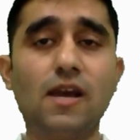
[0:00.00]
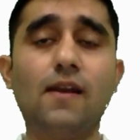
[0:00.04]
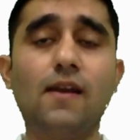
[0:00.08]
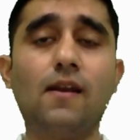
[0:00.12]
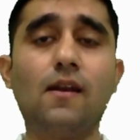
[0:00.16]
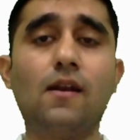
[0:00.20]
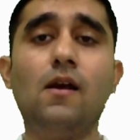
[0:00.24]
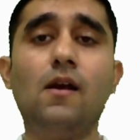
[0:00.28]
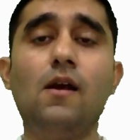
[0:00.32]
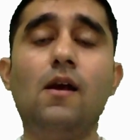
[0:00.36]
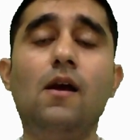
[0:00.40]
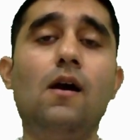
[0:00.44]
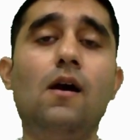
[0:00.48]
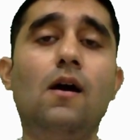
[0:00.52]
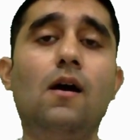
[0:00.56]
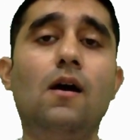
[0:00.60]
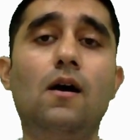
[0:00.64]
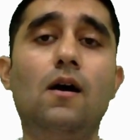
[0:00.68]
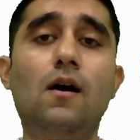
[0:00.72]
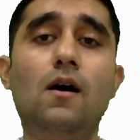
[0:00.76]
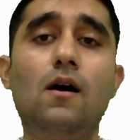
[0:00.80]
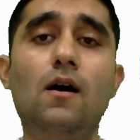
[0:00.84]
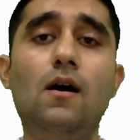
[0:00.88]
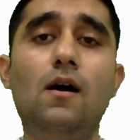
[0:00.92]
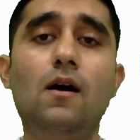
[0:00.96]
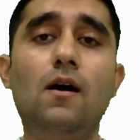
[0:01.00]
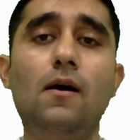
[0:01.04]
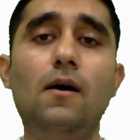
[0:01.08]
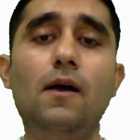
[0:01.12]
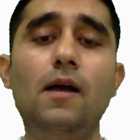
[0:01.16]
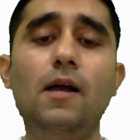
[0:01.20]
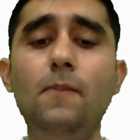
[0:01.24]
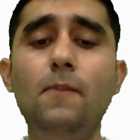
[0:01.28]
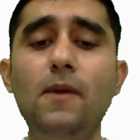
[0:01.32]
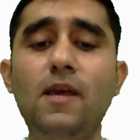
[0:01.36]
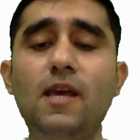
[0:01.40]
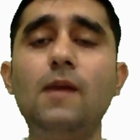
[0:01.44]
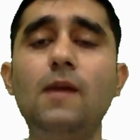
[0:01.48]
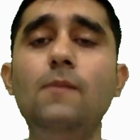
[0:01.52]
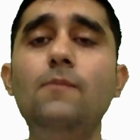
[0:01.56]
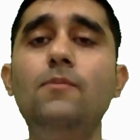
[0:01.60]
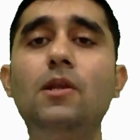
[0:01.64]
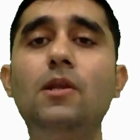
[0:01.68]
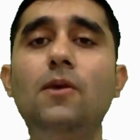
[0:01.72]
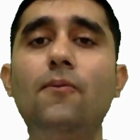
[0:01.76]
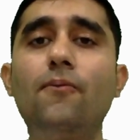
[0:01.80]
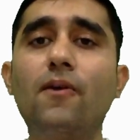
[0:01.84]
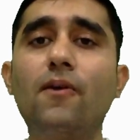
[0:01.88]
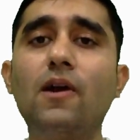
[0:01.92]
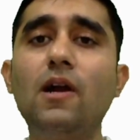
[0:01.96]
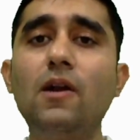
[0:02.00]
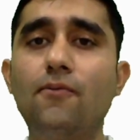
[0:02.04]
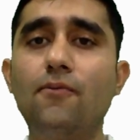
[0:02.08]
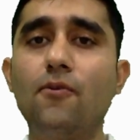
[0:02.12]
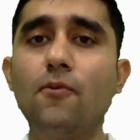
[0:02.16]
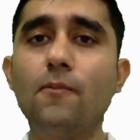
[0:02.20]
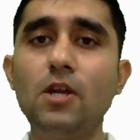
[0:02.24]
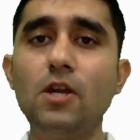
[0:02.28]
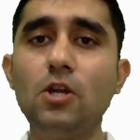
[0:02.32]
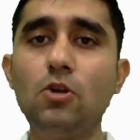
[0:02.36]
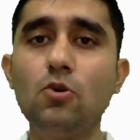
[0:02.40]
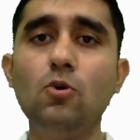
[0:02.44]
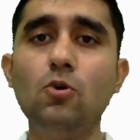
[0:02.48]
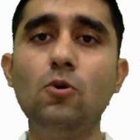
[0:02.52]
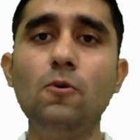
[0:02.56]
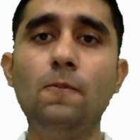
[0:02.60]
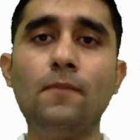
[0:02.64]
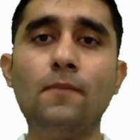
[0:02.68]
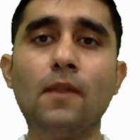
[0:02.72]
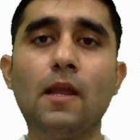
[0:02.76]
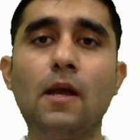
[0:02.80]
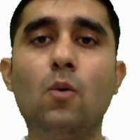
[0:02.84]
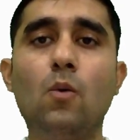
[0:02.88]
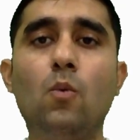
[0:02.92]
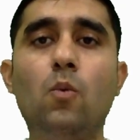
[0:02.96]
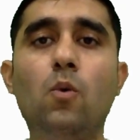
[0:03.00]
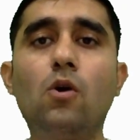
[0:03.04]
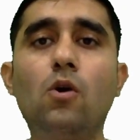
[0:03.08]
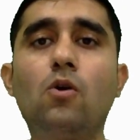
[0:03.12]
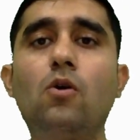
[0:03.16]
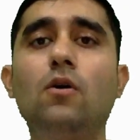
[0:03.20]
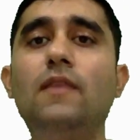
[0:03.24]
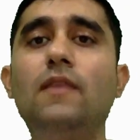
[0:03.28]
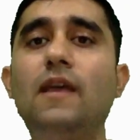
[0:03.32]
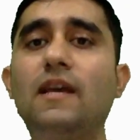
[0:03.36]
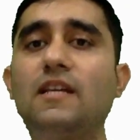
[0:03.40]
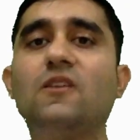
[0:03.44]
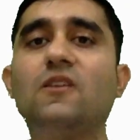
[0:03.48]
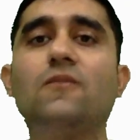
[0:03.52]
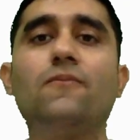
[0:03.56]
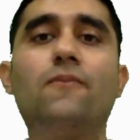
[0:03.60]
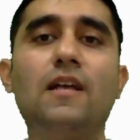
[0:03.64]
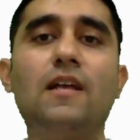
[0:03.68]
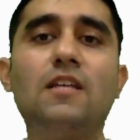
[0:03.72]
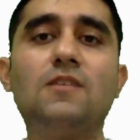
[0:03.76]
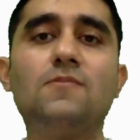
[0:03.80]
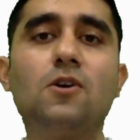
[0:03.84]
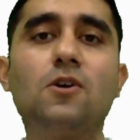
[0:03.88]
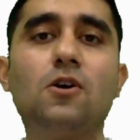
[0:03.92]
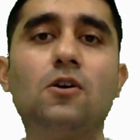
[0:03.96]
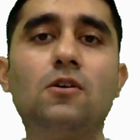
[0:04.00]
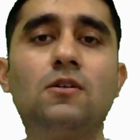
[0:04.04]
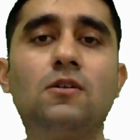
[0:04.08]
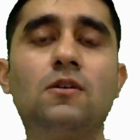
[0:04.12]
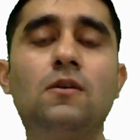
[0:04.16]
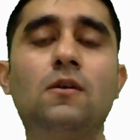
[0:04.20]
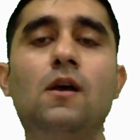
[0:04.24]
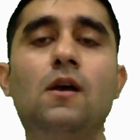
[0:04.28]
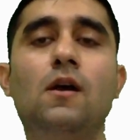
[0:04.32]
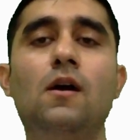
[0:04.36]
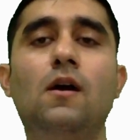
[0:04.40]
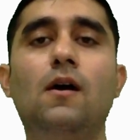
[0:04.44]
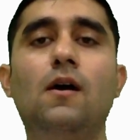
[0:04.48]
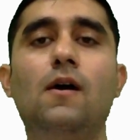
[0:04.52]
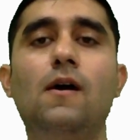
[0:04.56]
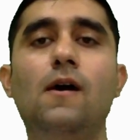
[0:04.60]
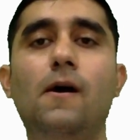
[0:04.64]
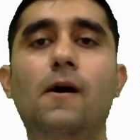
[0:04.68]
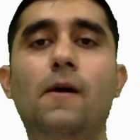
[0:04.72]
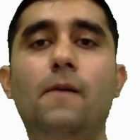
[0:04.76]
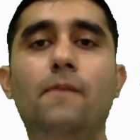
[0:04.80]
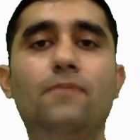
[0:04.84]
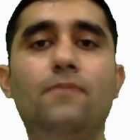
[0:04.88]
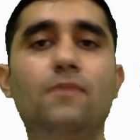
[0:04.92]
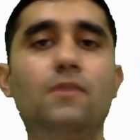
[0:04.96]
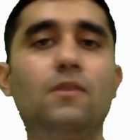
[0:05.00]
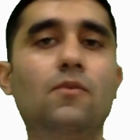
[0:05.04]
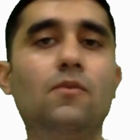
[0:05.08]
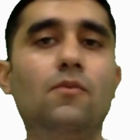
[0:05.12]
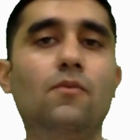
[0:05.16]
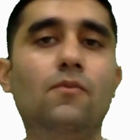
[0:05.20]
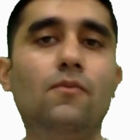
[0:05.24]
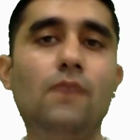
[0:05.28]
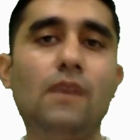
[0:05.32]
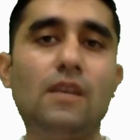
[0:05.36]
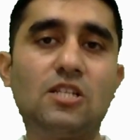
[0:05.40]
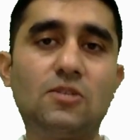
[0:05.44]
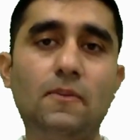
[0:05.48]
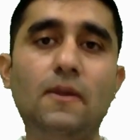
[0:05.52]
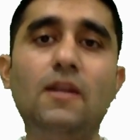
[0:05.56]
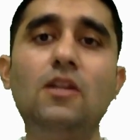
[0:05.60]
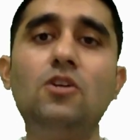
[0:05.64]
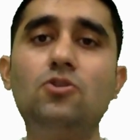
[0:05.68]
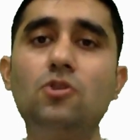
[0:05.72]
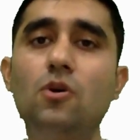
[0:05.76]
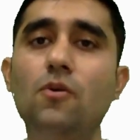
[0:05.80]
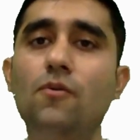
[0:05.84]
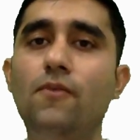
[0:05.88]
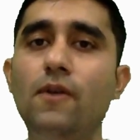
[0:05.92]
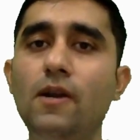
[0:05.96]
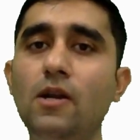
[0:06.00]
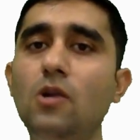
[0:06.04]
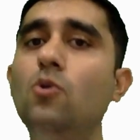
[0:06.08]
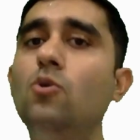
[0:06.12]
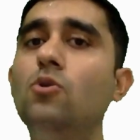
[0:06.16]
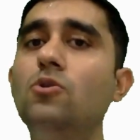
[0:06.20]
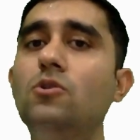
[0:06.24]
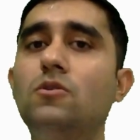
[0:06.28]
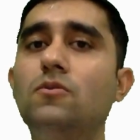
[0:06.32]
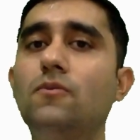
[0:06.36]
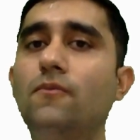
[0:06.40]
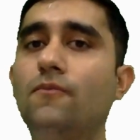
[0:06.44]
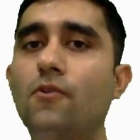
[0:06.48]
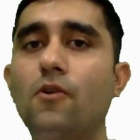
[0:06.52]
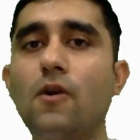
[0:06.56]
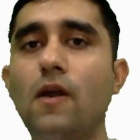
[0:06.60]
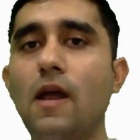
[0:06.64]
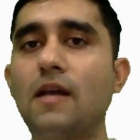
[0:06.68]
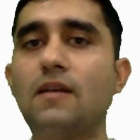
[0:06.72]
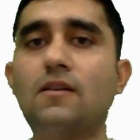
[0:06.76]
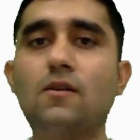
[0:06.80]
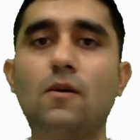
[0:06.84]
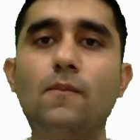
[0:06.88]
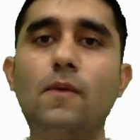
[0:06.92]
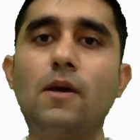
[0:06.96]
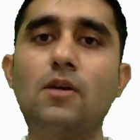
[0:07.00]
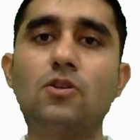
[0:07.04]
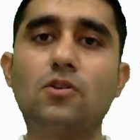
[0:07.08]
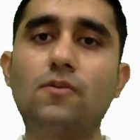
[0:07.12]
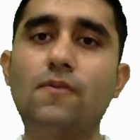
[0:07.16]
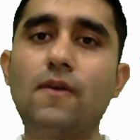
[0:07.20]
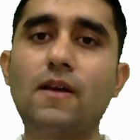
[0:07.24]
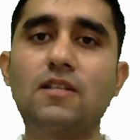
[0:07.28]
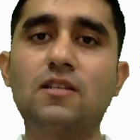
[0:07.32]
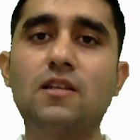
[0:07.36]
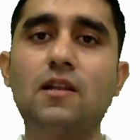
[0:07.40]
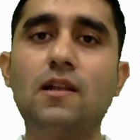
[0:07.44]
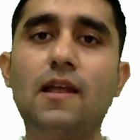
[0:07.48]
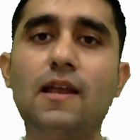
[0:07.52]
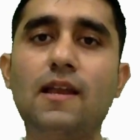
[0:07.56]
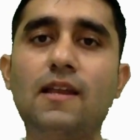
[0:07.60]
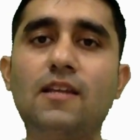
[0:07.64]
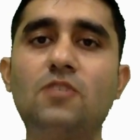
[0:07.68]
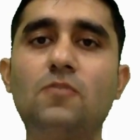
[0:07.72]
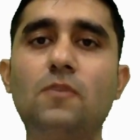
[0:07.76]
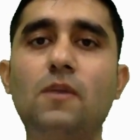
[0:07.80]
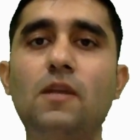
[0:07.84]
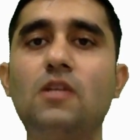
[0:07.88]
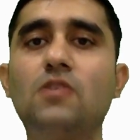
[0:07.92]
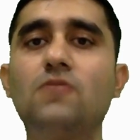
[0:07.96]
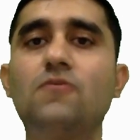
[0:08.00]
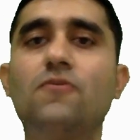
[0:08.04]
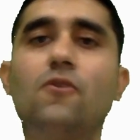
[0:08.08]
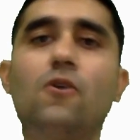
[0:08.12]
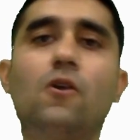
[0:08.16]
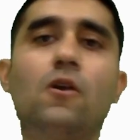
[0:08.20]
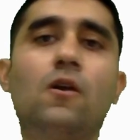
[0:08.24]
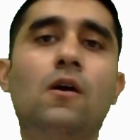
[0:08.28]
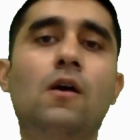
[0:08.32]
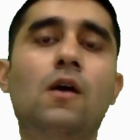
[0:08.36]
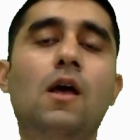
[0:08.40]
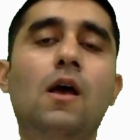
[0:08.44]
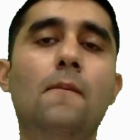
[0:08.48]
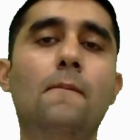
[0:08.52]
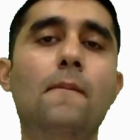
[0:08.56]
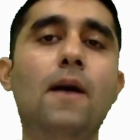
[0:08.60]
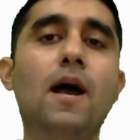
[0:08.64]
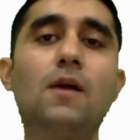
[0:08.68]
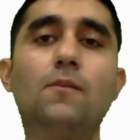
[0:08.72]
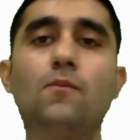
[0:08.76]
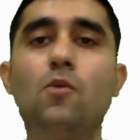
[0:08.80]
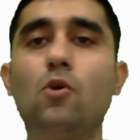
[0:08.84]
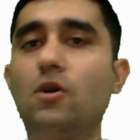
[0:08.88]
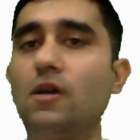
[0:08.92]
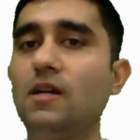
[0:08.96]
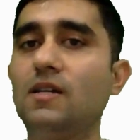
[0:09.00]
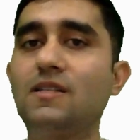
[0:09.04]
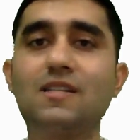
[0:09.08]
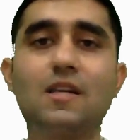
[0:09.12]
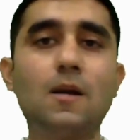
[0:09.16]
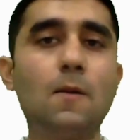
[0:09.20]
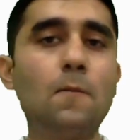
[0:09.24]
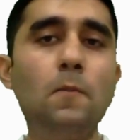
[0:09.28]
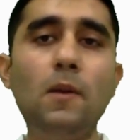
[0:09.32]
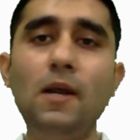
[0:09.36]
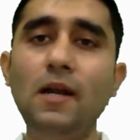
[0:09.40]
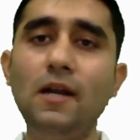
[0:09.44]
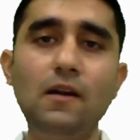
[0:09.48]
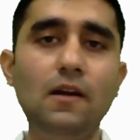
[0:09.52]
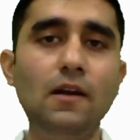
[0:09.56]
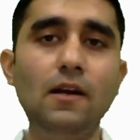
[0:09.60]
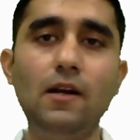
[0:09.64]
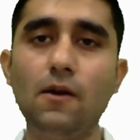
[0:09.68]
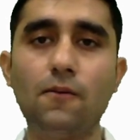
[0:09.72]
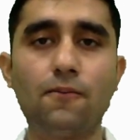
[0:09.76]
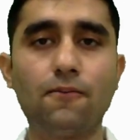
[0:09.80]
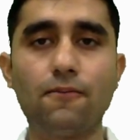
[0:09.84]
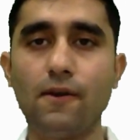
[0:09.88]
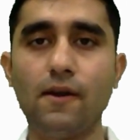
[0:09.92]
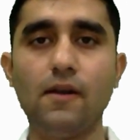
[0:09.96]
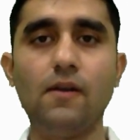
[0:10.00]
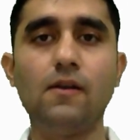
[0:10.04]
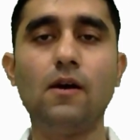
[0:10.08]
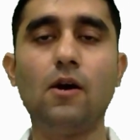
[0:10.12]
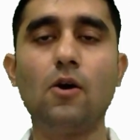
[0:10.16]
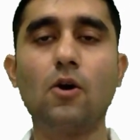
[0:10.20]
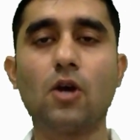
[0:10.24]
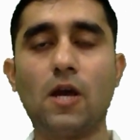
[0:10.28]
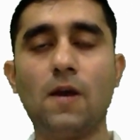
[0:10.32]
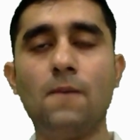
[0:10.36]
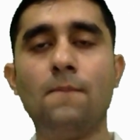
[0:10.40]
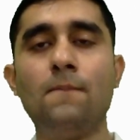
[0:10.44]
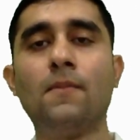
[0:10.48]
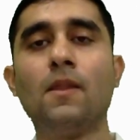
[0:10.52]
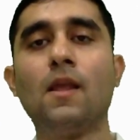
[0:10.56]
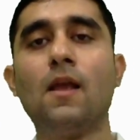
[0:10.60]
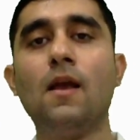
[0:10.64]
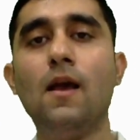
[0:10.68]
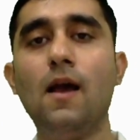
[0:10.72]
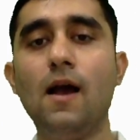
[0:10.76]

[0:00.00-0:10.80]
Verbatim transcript: And uh, it became difficult for me to work on the Excel files because uh, the experience of Windows for Microsoft Excel and experience for MacBook, it's completely different, okay?